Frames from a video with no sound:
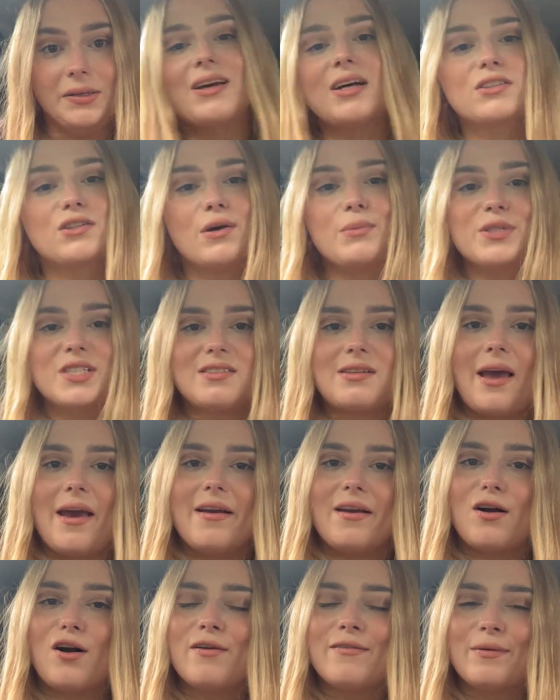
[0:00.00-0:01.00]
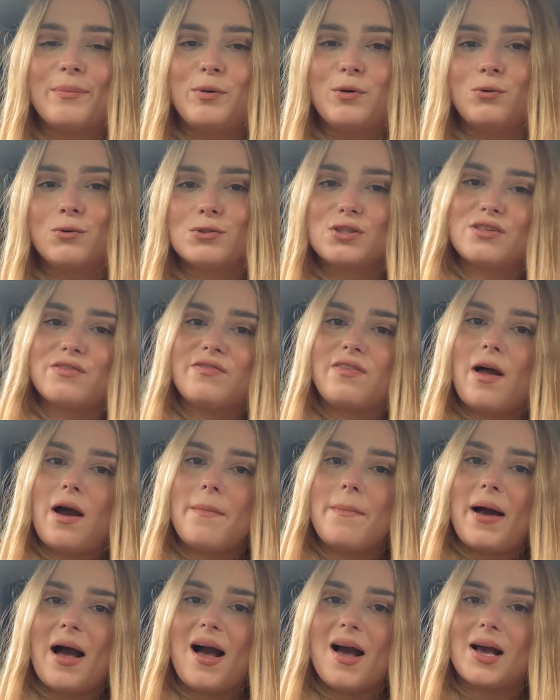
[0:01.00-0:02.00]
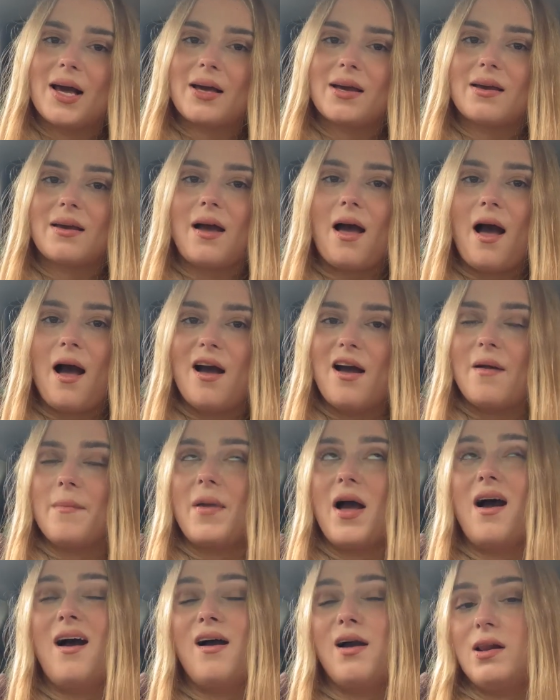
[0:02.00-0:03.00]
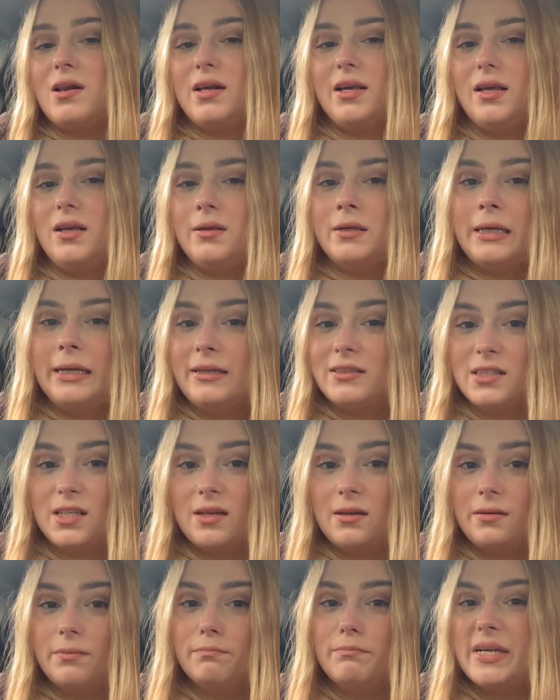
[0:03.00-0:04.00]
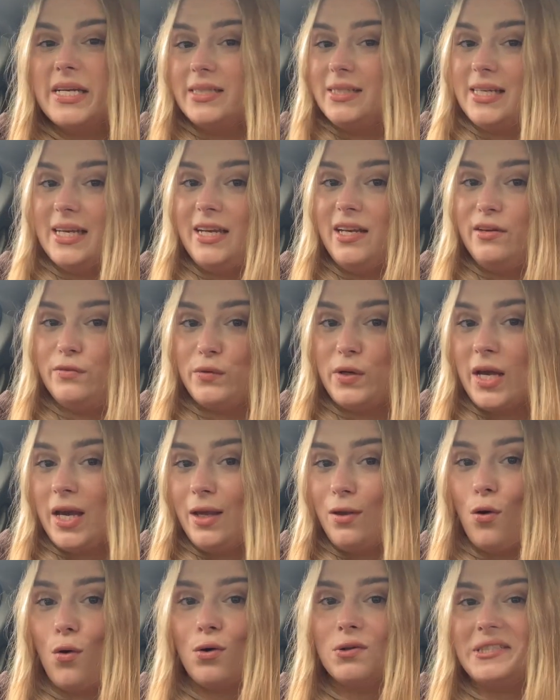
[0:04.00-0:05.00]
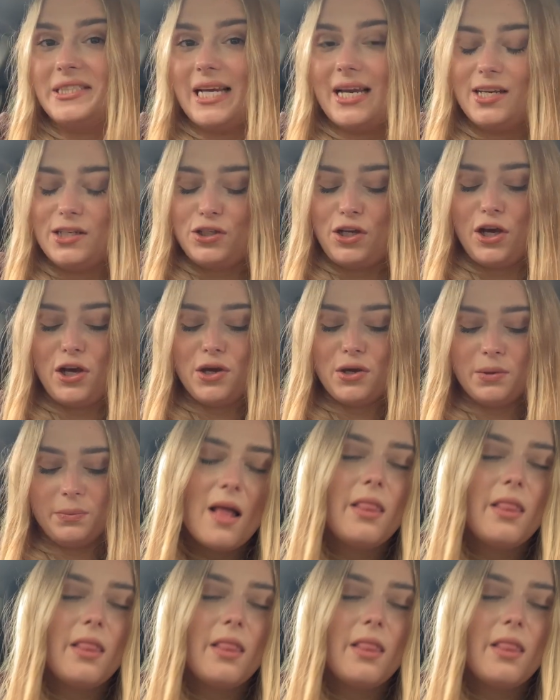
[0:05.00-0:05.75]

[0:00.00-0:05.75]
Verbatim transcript: As I was saying, I report to fly back um, early to mid-evening on day two.